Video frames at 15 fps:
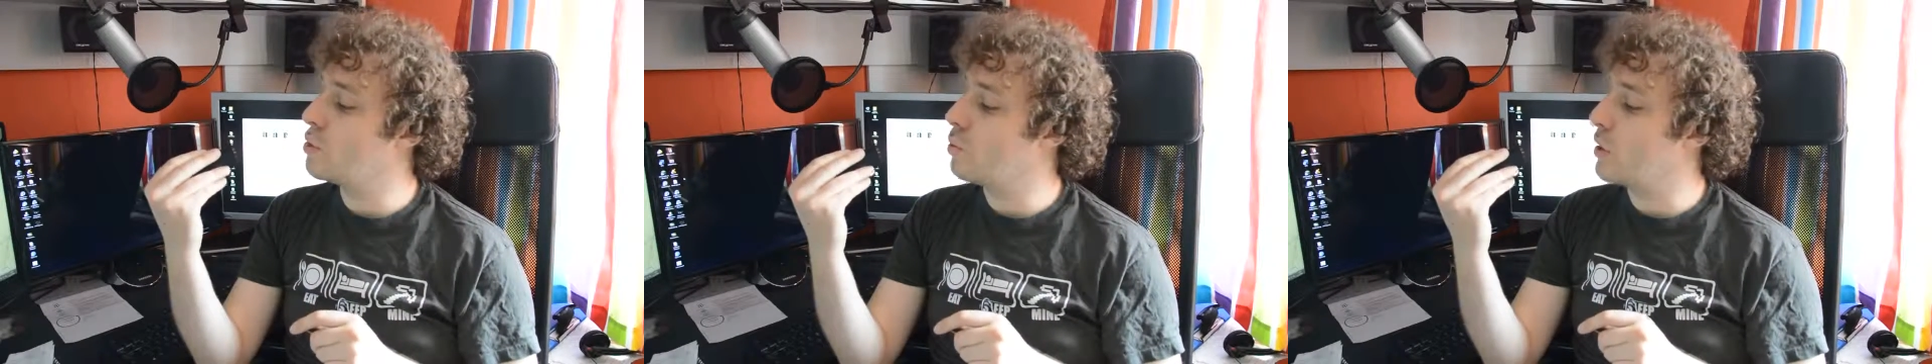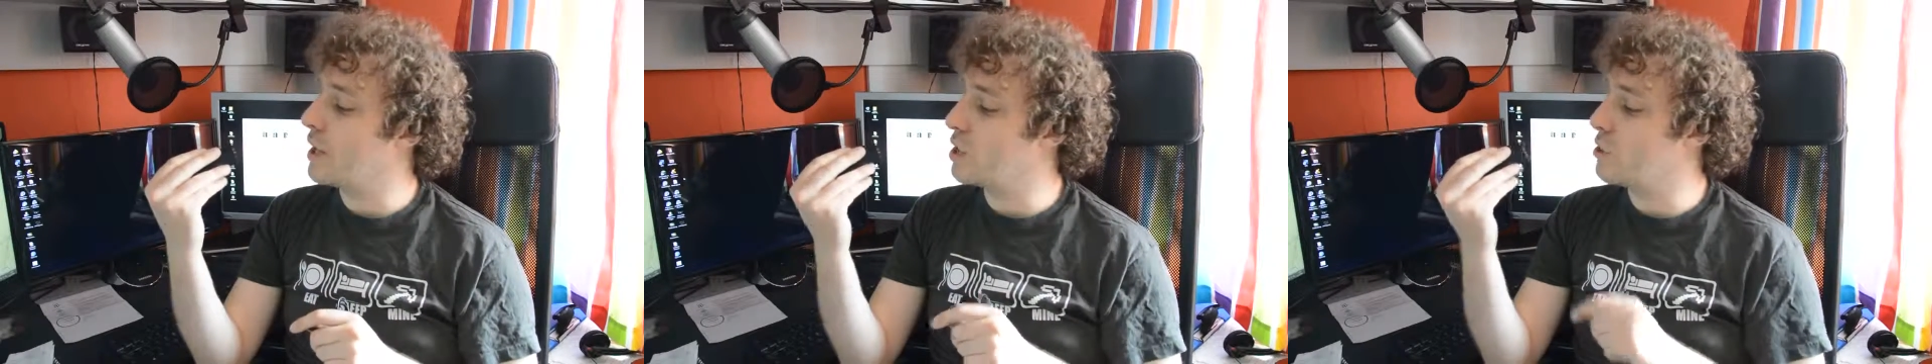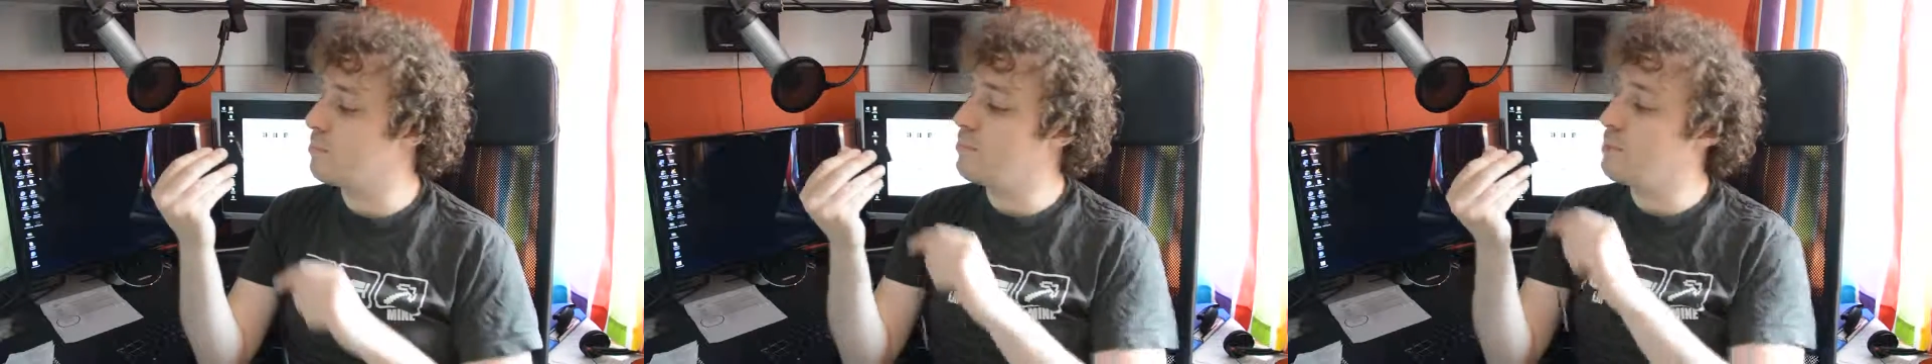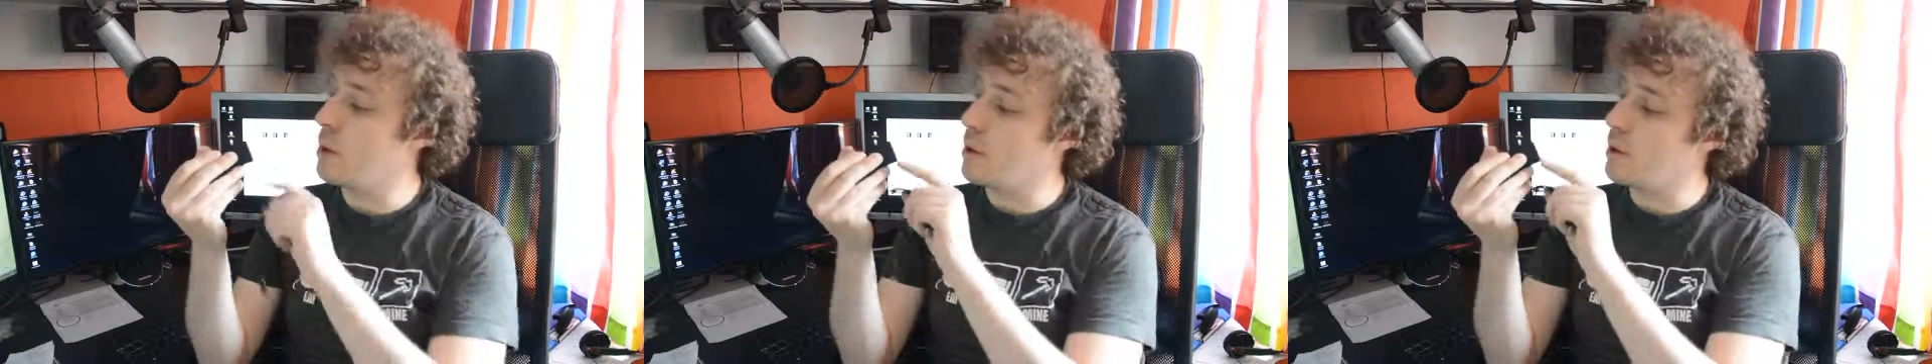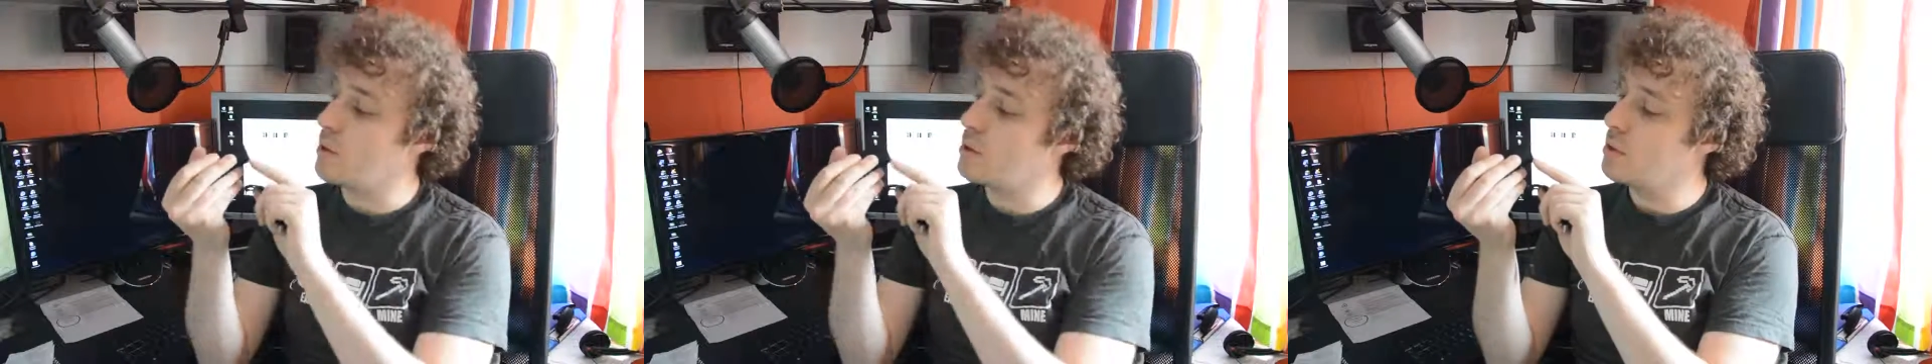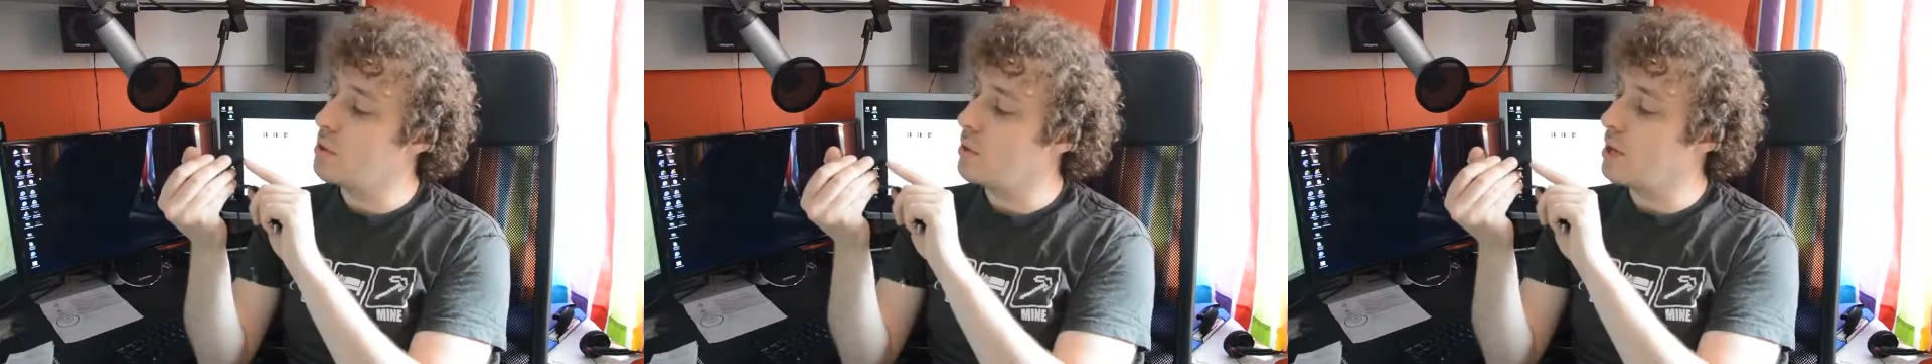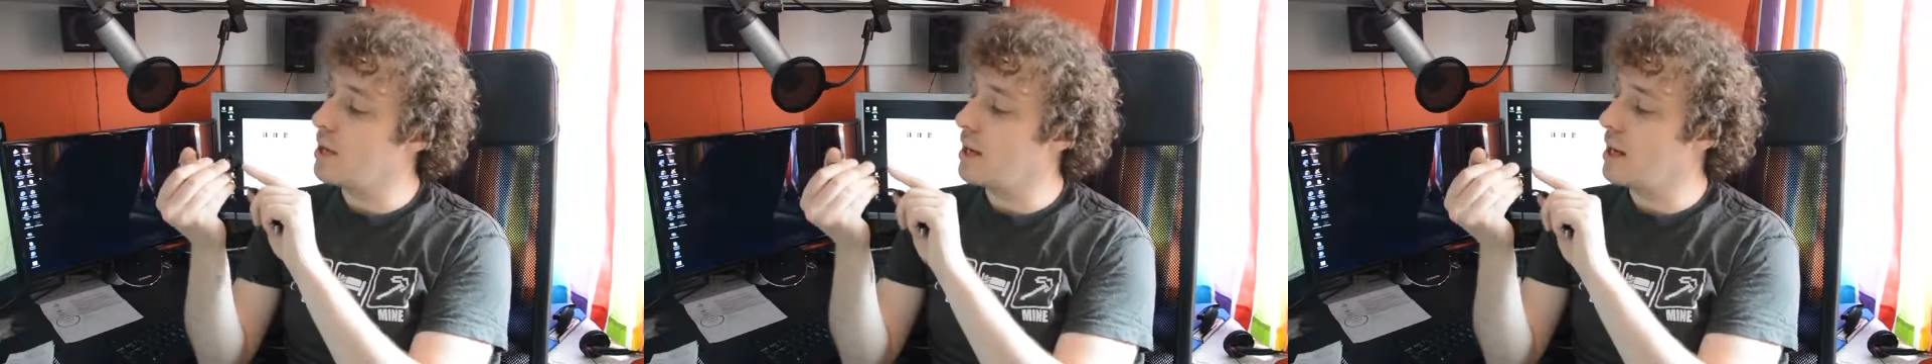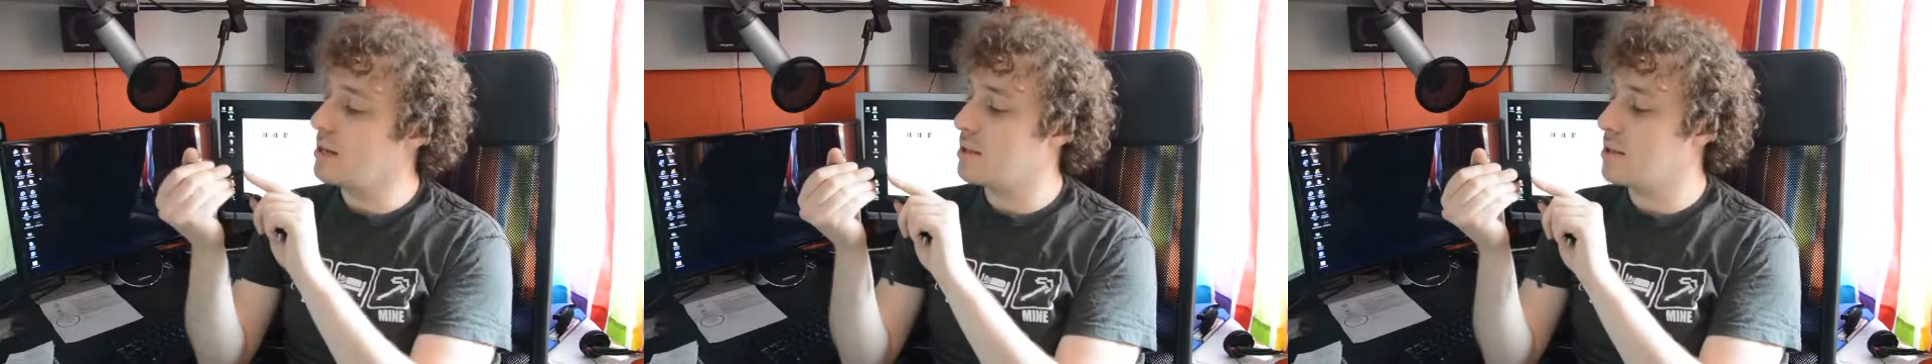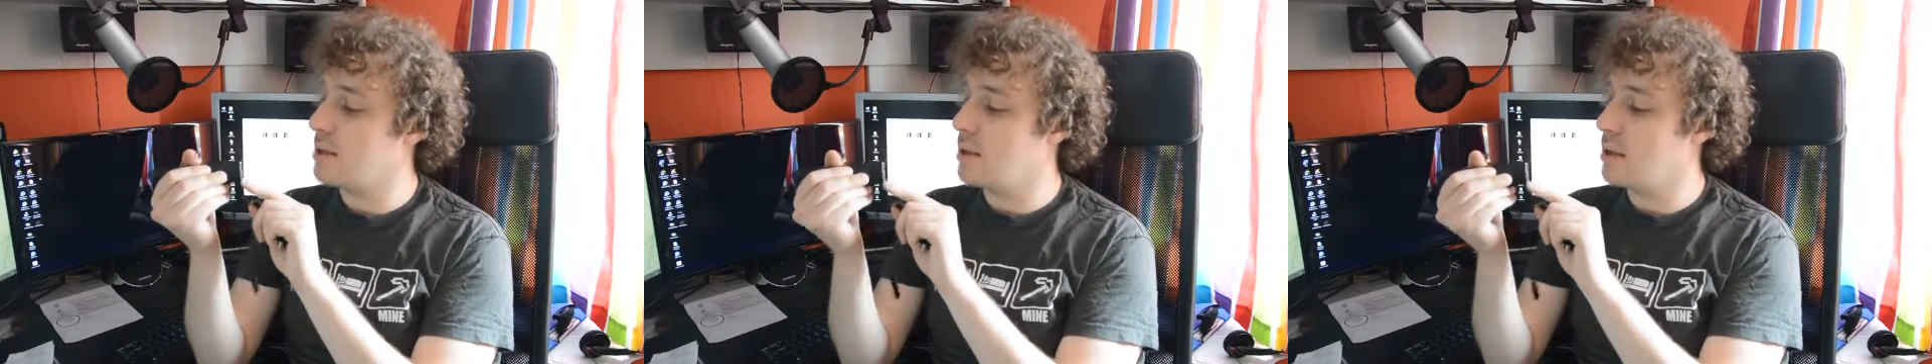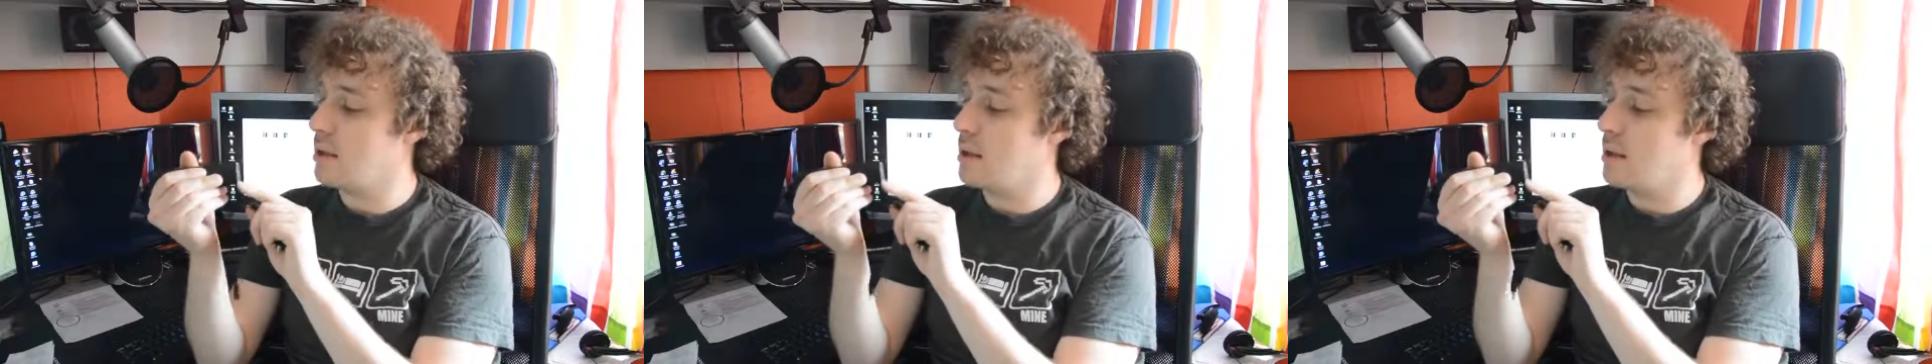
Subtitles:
which, but looking at it,